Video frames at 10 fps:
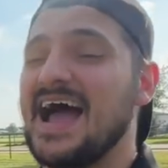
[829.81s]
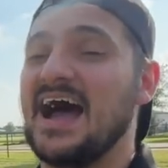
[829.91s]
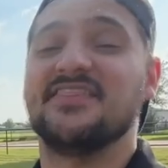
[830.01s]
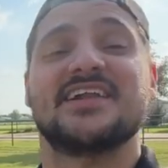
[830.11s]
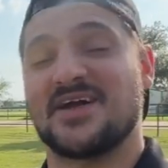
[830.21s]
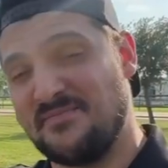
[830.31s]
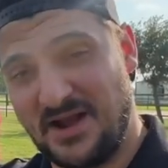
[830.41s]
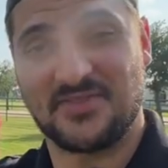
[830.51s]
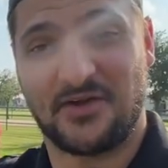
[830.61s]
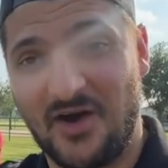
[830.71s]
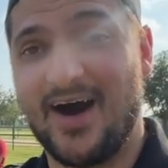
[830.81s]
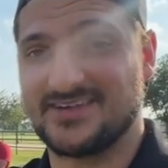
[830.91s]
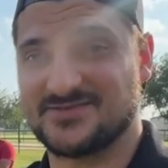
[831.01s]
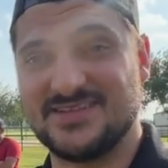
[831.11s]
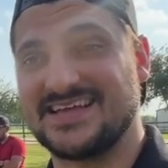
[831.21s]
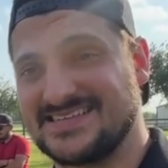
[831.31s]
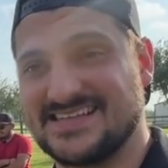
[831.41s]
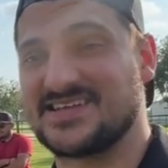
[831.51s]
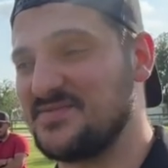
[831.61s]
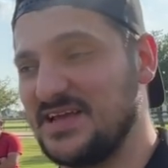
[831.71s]
and then compare the cost really, because that's
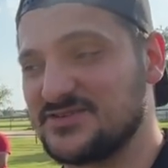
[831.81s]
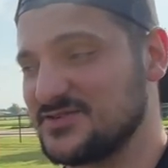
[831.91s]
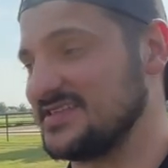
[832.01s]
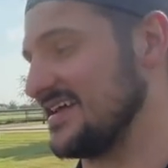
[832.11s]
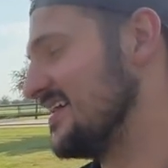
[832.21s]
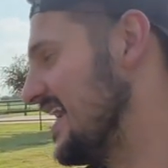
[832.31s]
gonna be interesting.